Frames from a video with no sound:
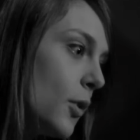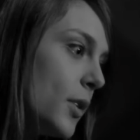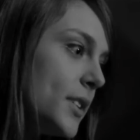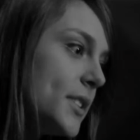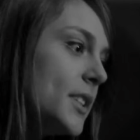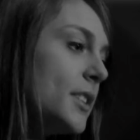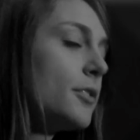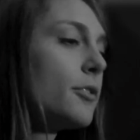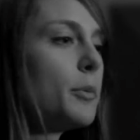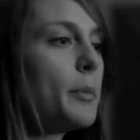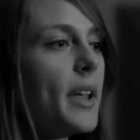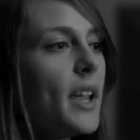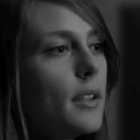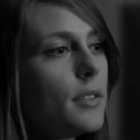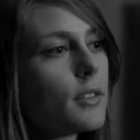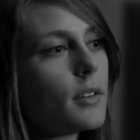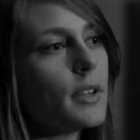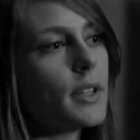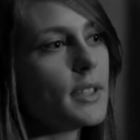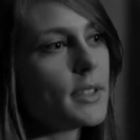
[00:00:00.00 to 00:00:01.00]
courses from
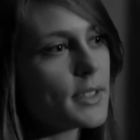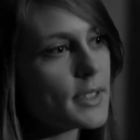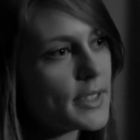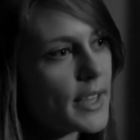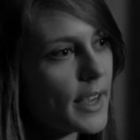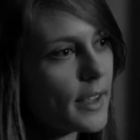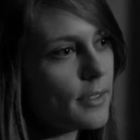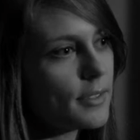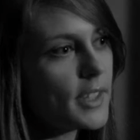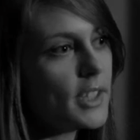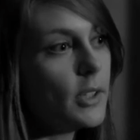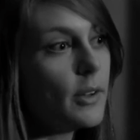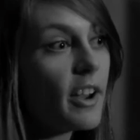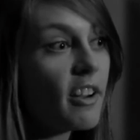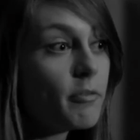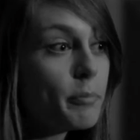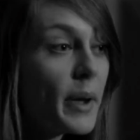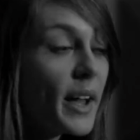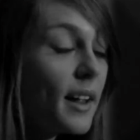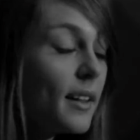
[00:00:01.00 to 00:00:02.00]
8.30 to 10, then you
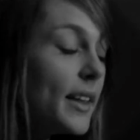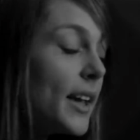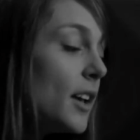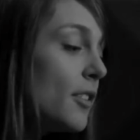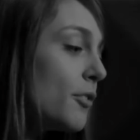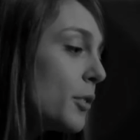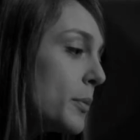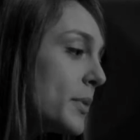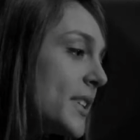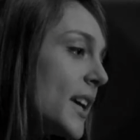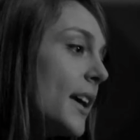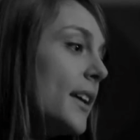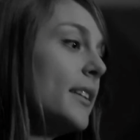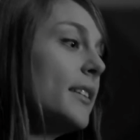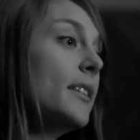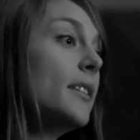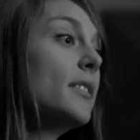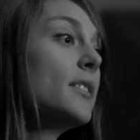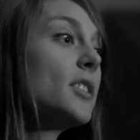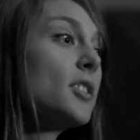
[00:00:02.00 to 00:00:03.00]
have ballet from
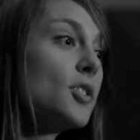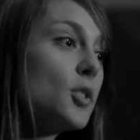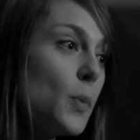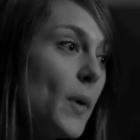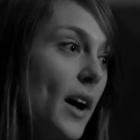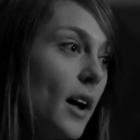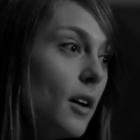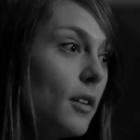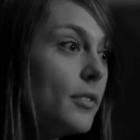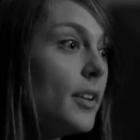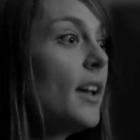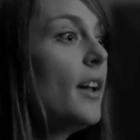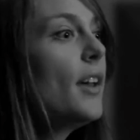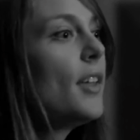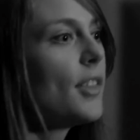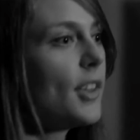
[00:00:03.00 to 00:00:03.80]
10 to 12,